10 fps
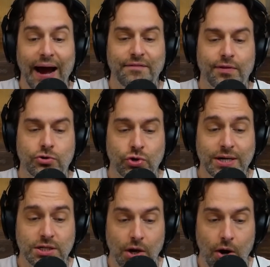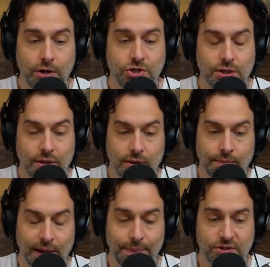After the drinks launched,
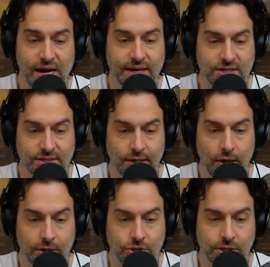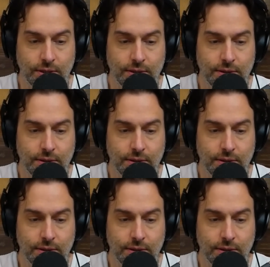people's anuses launched.